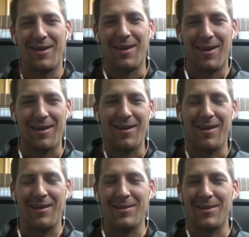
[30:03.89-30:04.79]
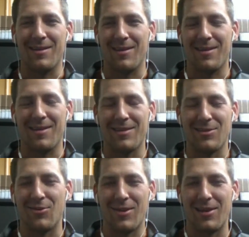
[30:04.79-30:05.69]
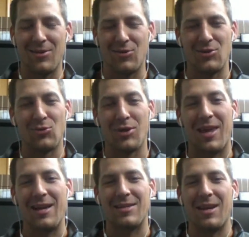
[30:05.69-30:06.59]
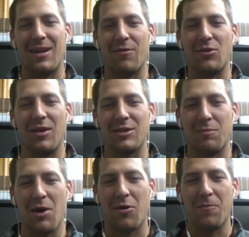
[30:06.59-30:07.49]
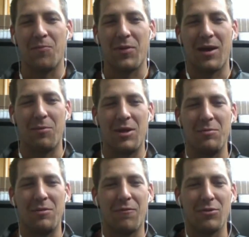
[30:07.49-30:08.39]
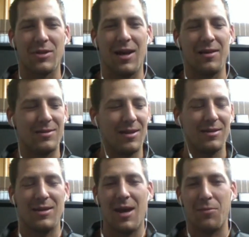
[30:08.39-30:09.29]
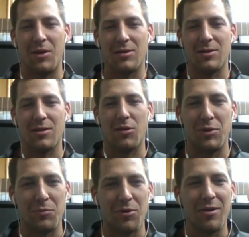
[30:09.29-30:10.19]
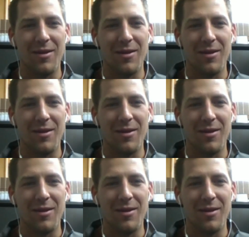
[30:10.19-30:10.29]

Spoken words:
You really can't say enough good things about him, but he'd be the first guy to say it's not me, it's other people.